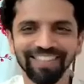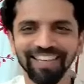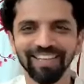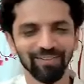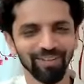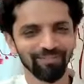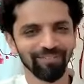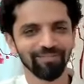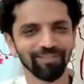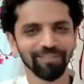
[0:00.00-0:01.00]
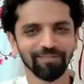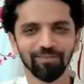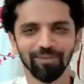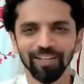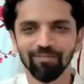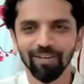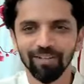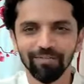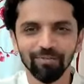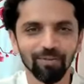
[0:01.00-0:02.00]
Sachi. Thank you everyone for that
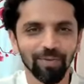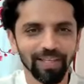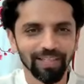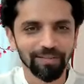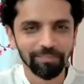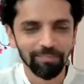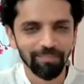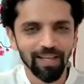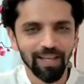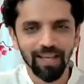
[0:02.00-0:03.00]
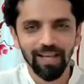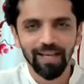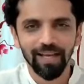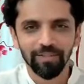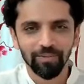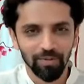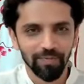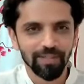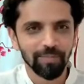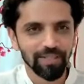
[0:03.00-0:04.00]
wonderful welcome. It's
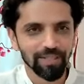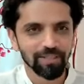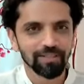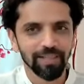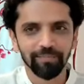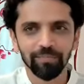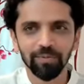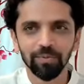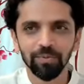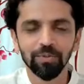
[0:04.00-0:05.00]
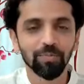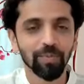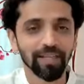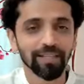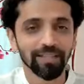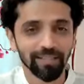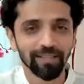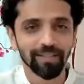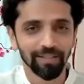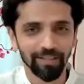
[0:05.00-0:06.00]
always special time to spend
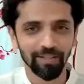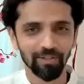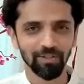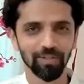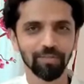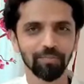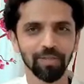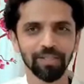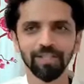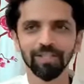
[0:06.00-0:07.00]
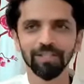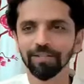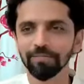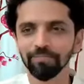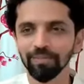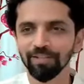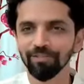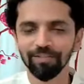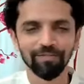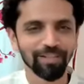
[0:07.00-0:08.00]
this particular,
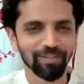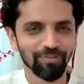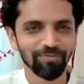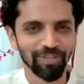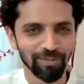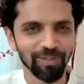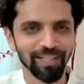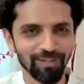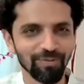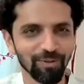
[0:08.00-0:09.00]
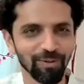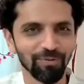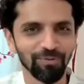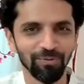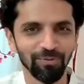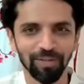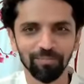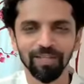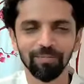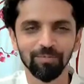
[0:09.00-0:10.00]
even if it is 15 minutes with all of you,
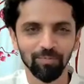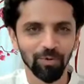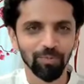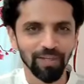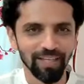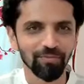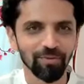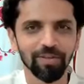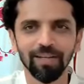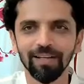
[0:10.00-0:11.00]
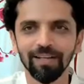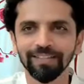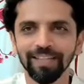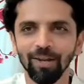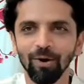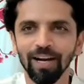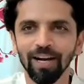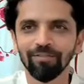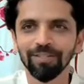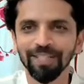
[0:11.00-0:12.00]
sometimes more meaningful than long
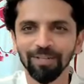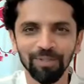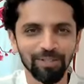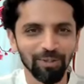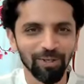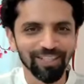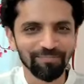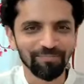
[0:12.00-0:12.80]
hours that we talk.